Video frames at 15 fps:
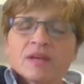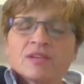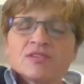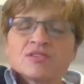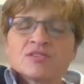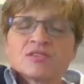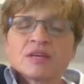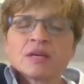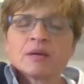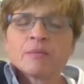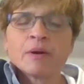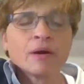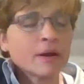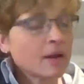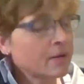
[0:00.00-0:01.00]
Just think
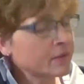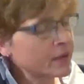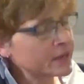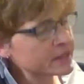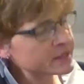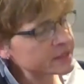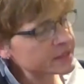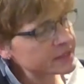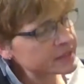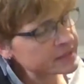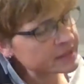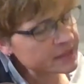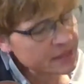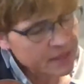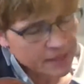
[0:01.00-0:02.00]
about how nice it
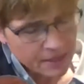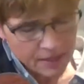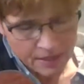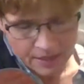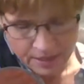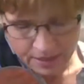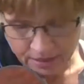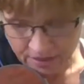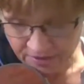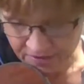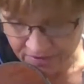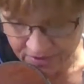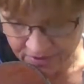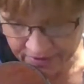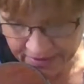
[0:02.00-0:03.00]
is to
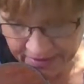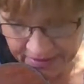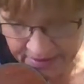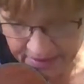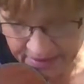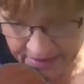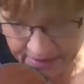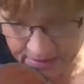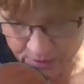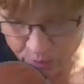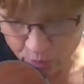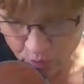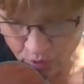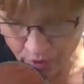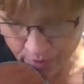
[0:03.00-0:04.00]
feel that
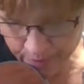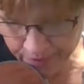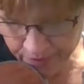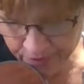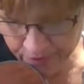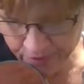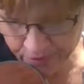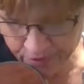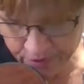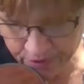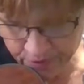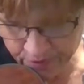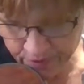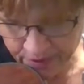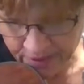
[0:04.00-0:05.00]
nice warmth through
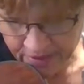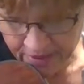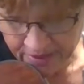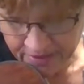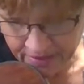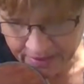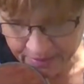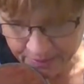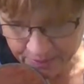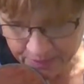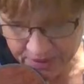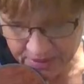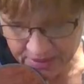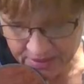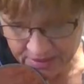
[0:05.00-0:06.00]
you, that
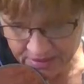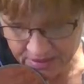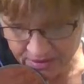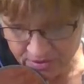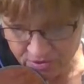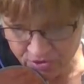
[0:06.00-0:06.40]
peace.